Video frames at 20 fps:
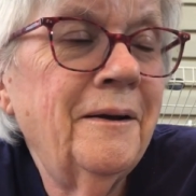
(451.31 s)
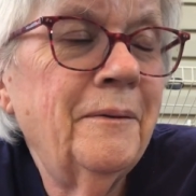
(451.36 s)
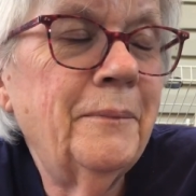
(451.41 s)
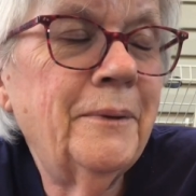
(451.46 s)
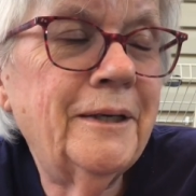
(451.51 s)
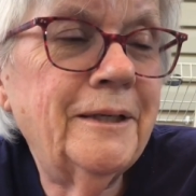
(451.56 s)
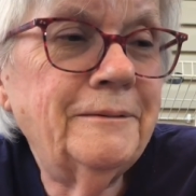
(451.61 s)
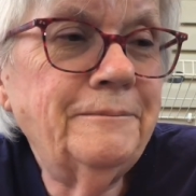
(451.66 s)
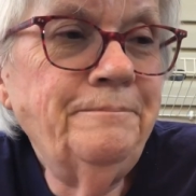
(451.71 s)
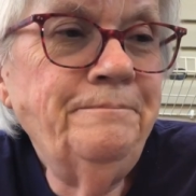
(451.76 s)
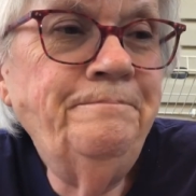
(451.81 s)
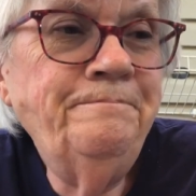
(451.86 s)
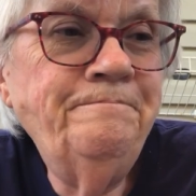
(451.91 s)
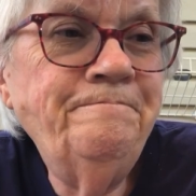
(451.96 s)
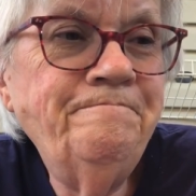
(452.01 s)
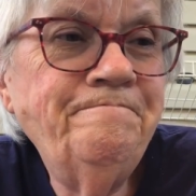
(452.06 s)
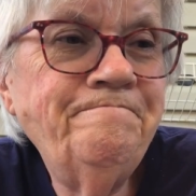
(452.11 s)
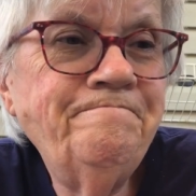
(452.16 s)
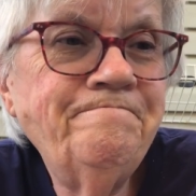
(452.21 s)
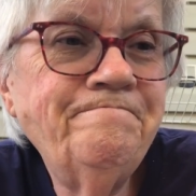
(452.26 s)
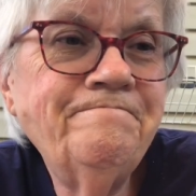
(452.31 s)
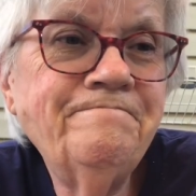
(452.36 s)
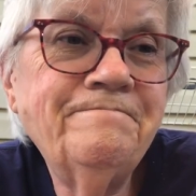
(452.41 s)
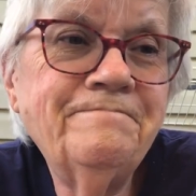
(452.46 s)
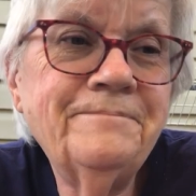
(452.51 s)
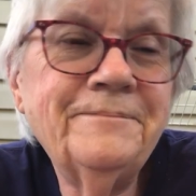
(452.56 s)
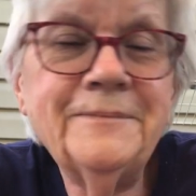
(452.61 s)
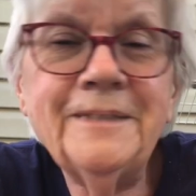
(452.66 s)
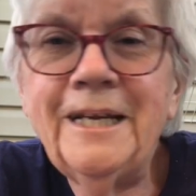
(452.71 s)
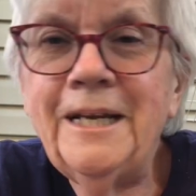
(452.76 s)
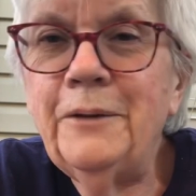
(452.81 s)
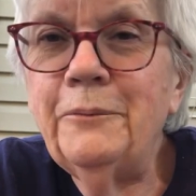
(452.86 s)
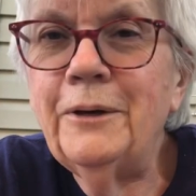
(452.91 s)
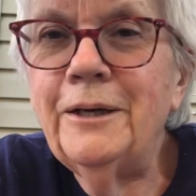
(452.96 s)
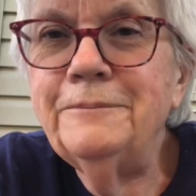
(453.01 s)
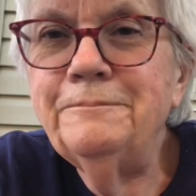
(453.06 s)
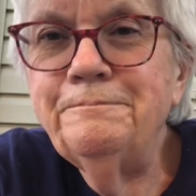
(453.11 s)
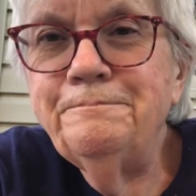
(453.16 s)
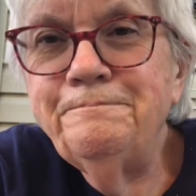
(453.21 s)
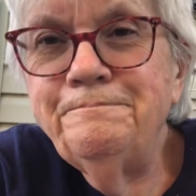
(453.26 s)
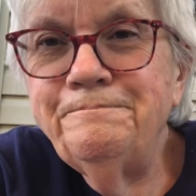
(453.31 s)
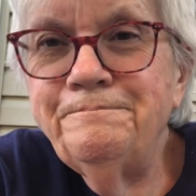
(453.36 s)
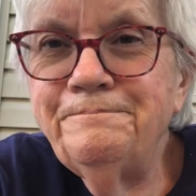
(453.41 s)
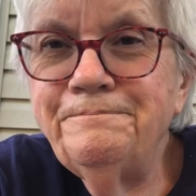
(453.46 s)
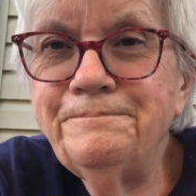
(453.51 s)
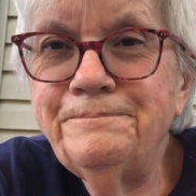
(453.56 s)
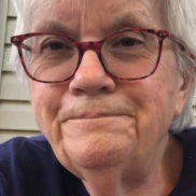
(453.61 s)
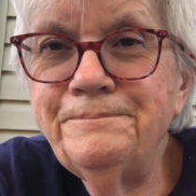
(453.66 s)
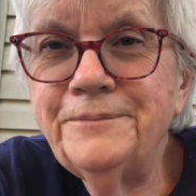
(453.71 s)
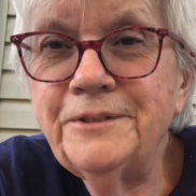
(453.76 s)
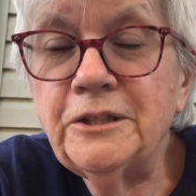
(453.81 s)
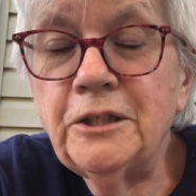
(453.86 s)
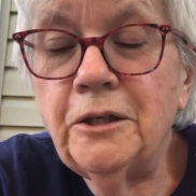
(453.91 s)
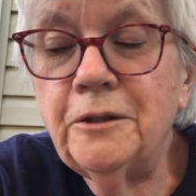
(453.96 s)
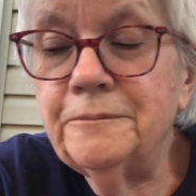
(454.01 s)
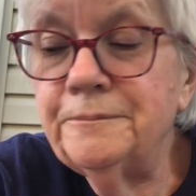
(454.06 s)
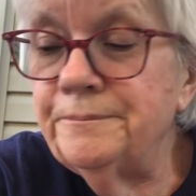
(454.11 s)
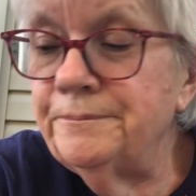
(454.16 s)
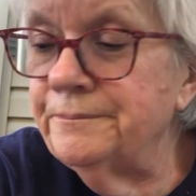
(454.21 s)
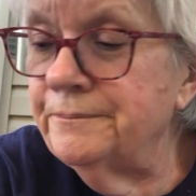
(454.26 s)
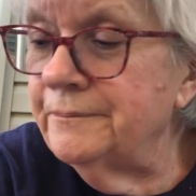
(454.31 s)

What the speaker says: But anyway, so